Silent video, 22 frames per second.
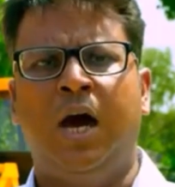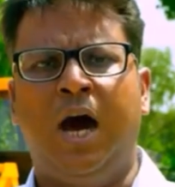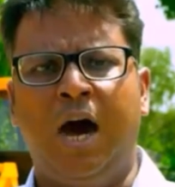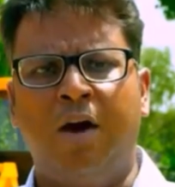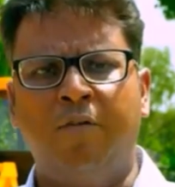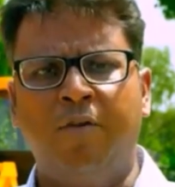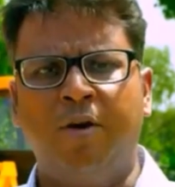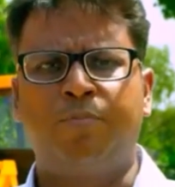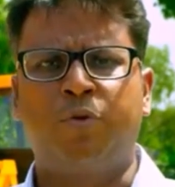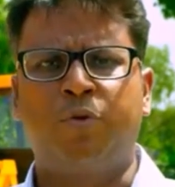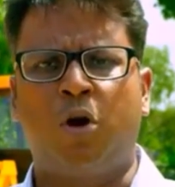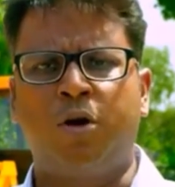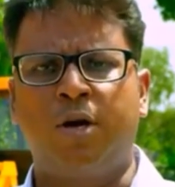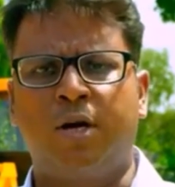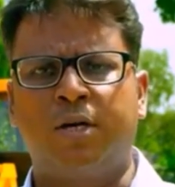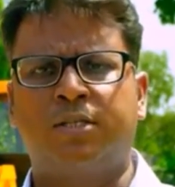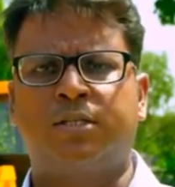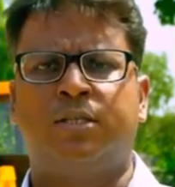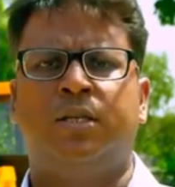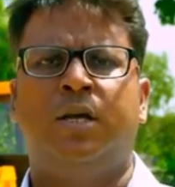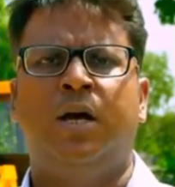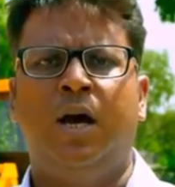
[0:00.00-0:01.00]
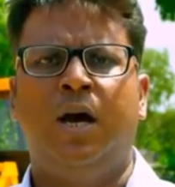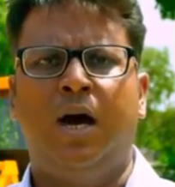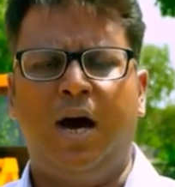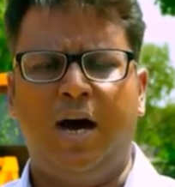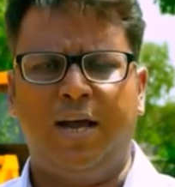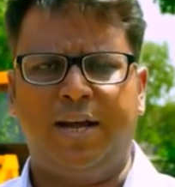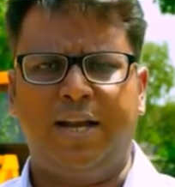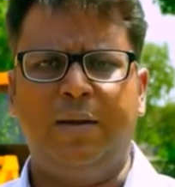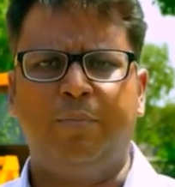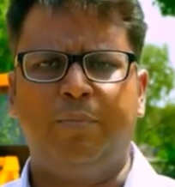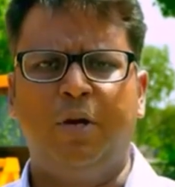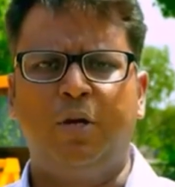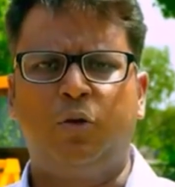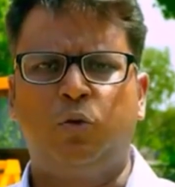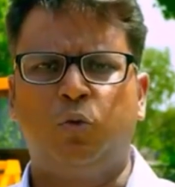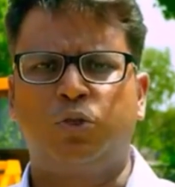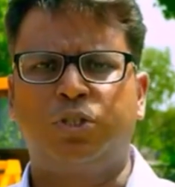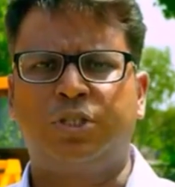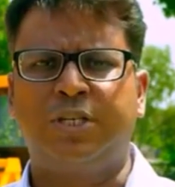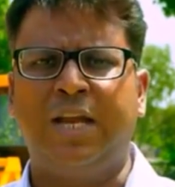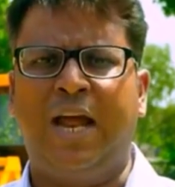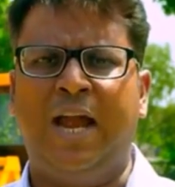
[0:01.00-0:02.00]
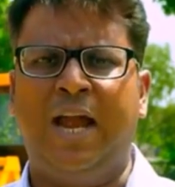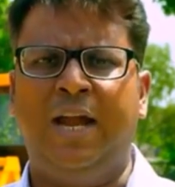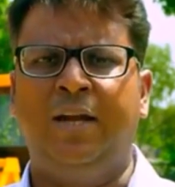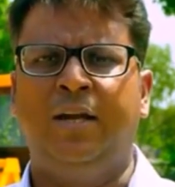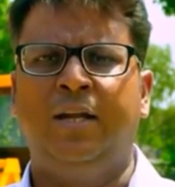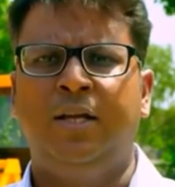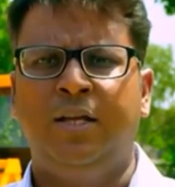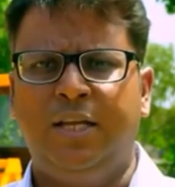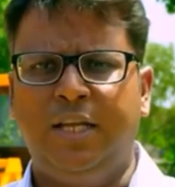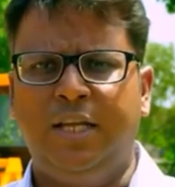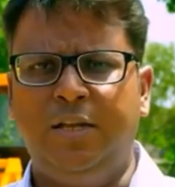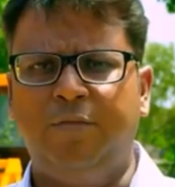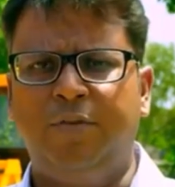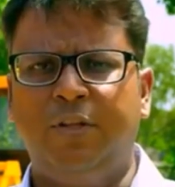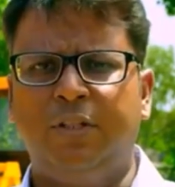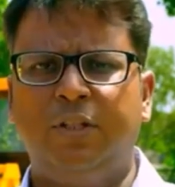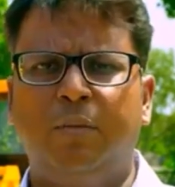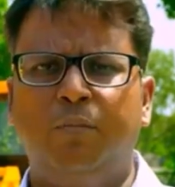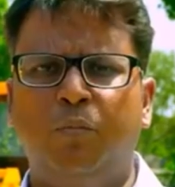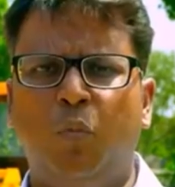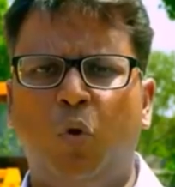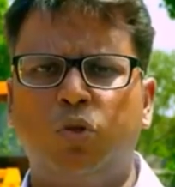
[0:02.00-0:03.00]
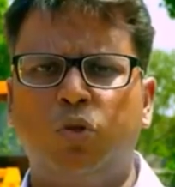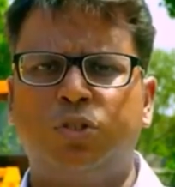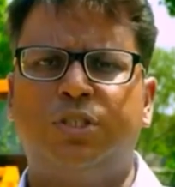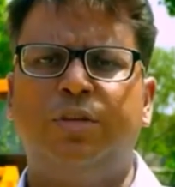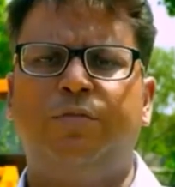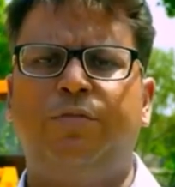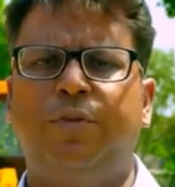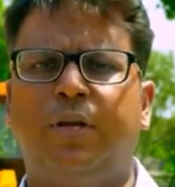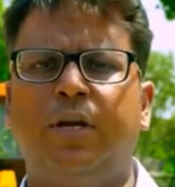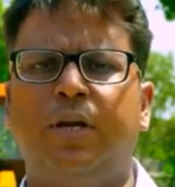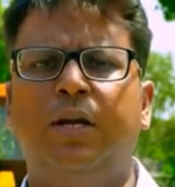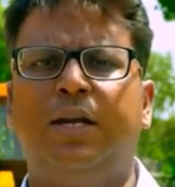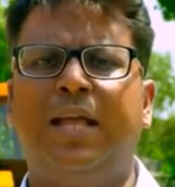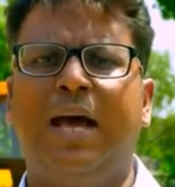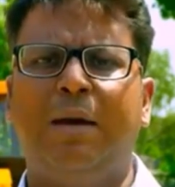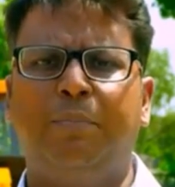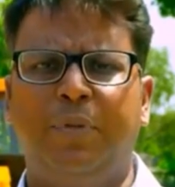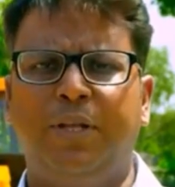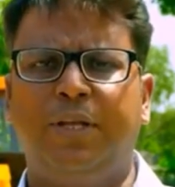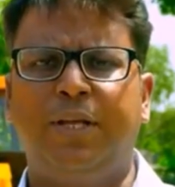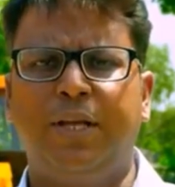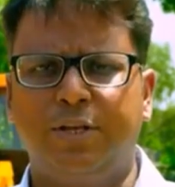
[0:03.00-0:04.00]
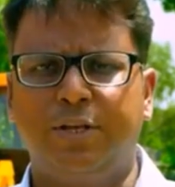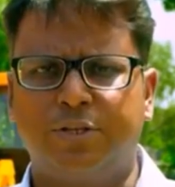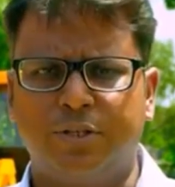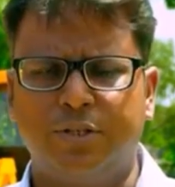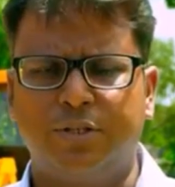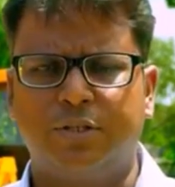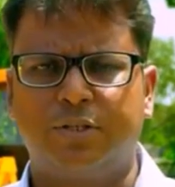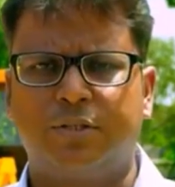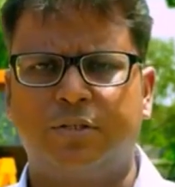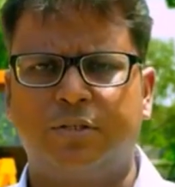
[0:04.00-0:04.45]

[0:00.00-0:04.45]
our products are able to stand even the most difficult applications.